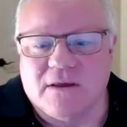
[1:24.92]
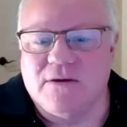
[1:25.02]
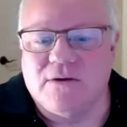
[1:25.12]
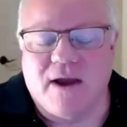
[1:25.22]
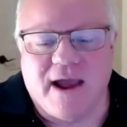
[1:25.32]

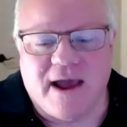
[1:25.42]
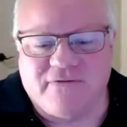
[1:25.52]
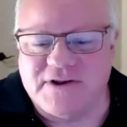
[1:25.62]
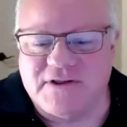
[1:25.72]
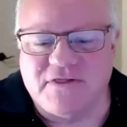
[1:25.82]
You
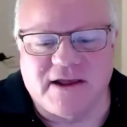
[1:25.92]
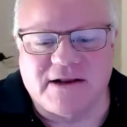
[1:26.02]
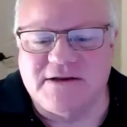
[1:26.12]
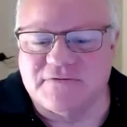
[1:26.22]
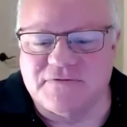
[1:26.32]
have to
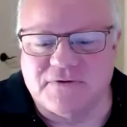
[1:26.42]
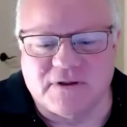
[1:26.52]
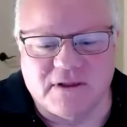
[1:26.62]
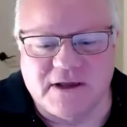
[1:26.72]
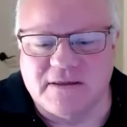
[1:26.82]
think
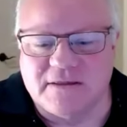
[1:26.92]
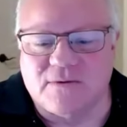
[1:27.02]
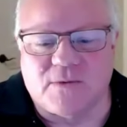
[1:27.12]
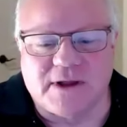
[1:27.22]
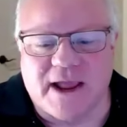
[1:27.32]
differently
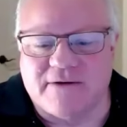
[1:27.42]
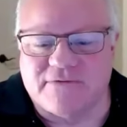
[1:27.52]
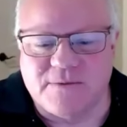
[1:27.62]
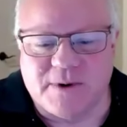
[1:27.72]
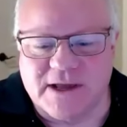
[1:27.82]
than what
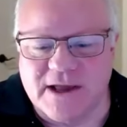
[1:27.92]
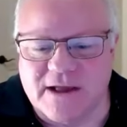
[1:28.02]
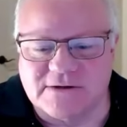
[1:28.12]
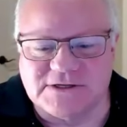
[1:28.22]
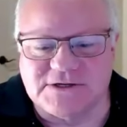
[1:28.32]
everybody
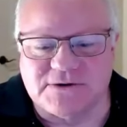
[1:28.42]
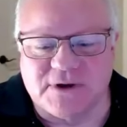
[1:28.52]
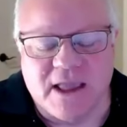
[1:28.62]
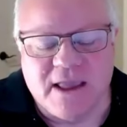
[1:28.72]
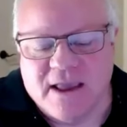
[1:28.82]
else is
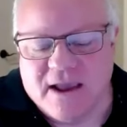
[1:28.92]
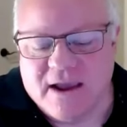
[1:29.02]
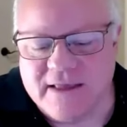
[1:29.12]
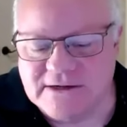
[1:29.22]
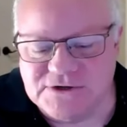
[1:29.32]
doing,
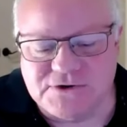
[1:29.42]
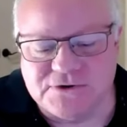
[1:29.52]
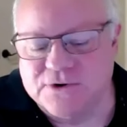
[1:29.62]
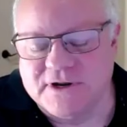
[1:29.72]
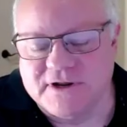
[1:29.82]
and that's
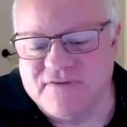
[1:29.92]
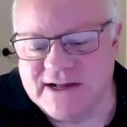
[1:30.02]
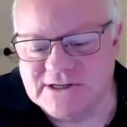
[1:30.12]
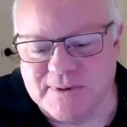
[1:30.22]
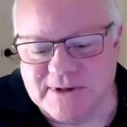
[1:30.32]
true in
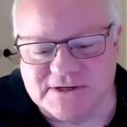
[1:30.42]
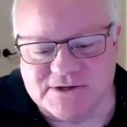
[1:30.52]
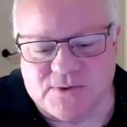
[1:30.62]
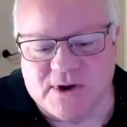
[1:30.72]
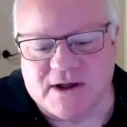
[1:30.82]
investments
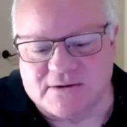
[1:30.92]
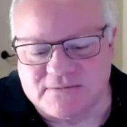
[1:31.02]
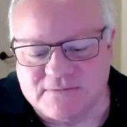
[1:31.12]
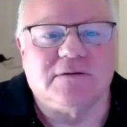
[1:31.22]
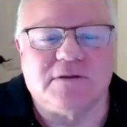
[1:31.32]
as well.
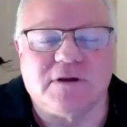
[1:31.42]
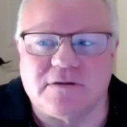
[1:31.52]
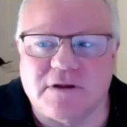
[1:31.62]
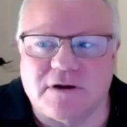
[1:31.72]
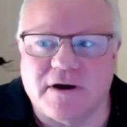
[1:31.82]

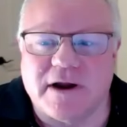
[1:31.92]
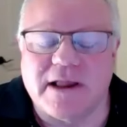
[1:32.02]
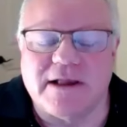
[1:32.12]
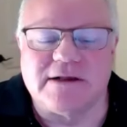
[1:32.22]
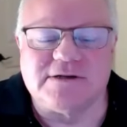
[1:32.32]
There
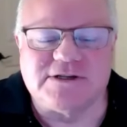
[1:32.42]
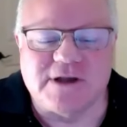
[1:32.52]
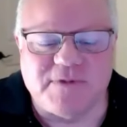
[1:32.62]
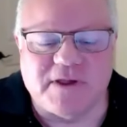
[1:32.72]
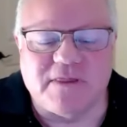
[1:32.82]
is
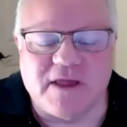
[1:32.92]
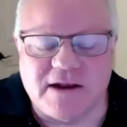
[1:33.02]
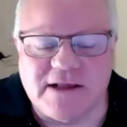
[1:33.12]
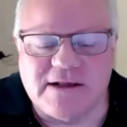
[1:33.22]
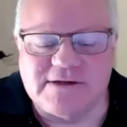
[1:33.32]
something
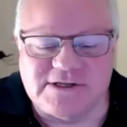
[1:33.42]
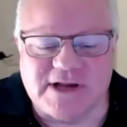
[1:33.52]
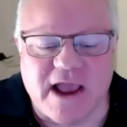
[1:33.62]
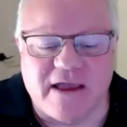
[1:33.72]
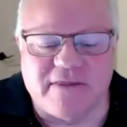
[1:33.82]
that he
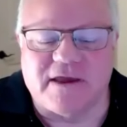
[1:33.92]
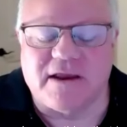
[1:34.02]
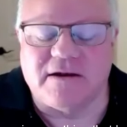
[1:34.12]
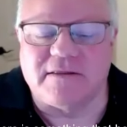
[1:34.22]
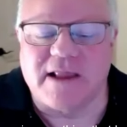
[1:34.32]
said
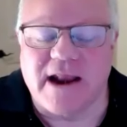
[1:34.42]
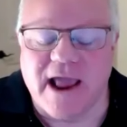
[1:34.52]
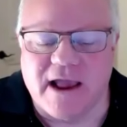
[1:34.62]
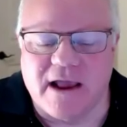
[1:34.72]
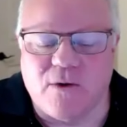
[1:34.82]
that
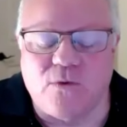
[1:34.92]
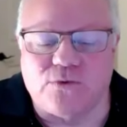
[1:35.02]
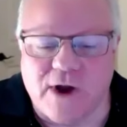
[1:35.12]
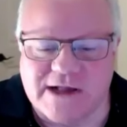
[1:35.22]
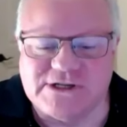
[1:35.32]
had
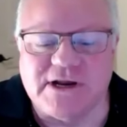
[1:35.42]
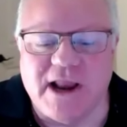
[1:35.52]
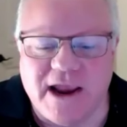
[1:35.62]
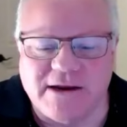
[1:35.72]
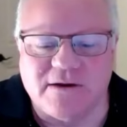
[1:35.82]

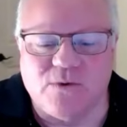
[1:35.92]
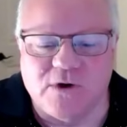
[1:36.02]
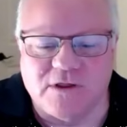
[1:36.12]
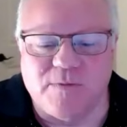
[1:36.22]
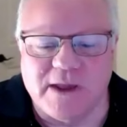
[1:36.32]
resonated
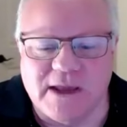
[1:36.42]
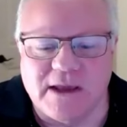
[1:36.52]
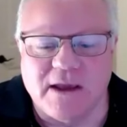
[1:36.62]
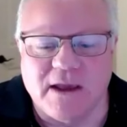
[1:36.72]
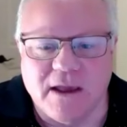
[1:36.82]
with
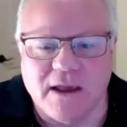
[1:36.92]
me,